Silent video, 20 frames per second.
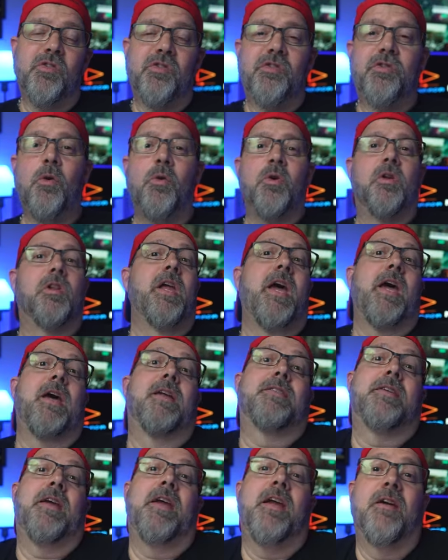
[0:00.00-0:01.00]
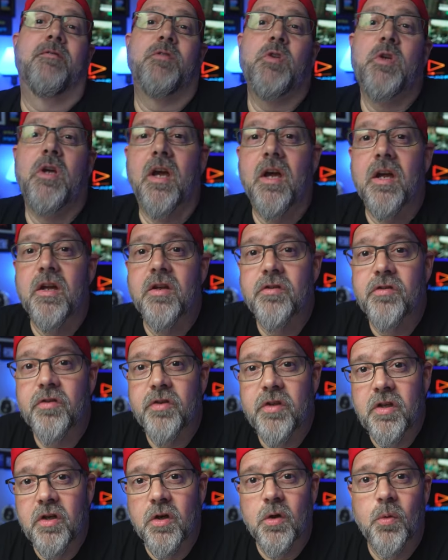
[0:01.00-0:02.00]
So glad to have you guys
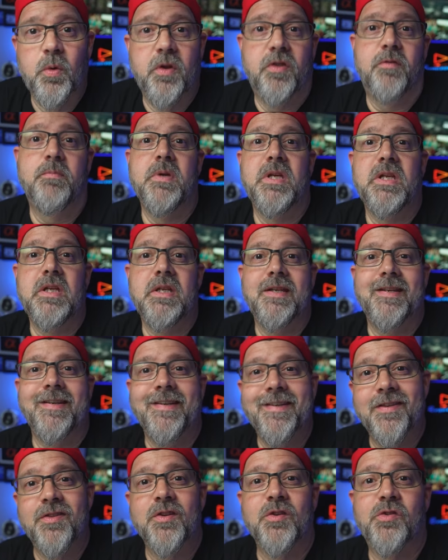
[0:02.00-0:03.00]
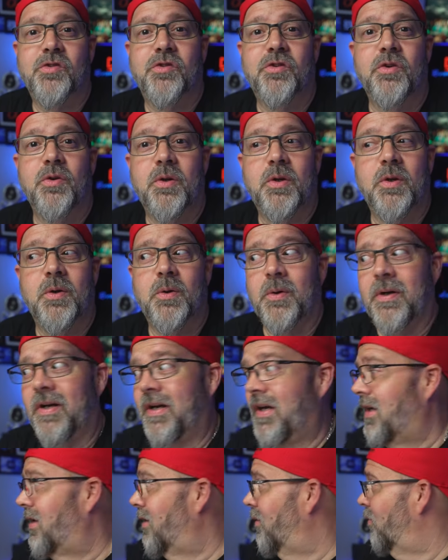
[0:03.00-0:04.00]
here with me in the studio
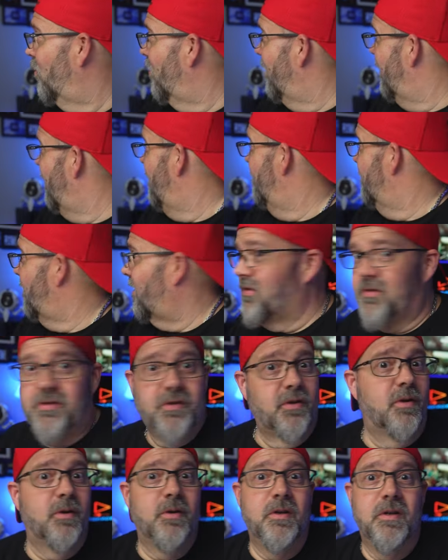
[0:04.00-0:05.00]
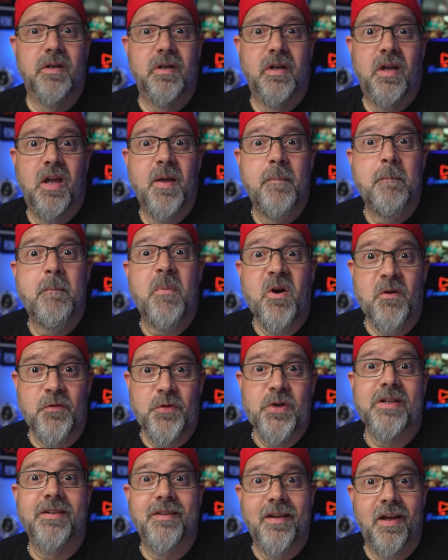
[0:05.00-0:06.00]
on what I'm considering a
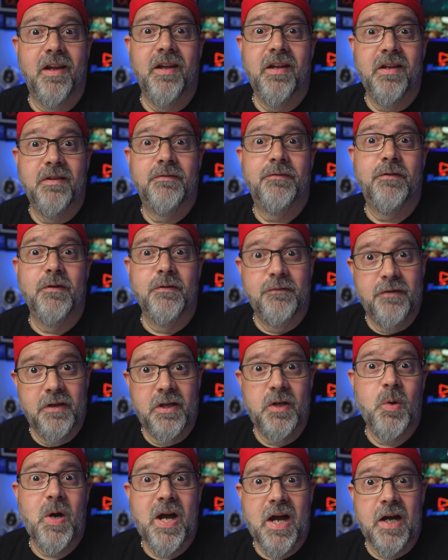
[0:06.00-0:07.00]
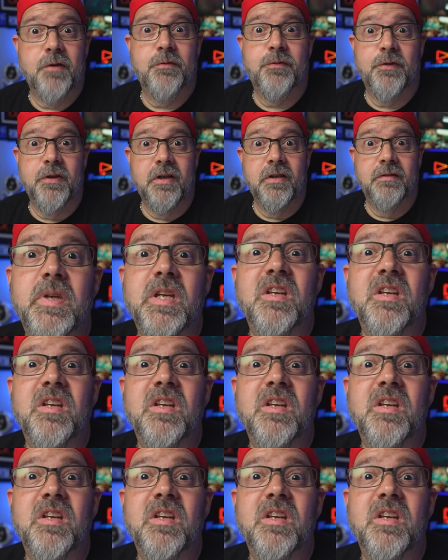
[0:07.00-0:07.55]
perfect day for videography.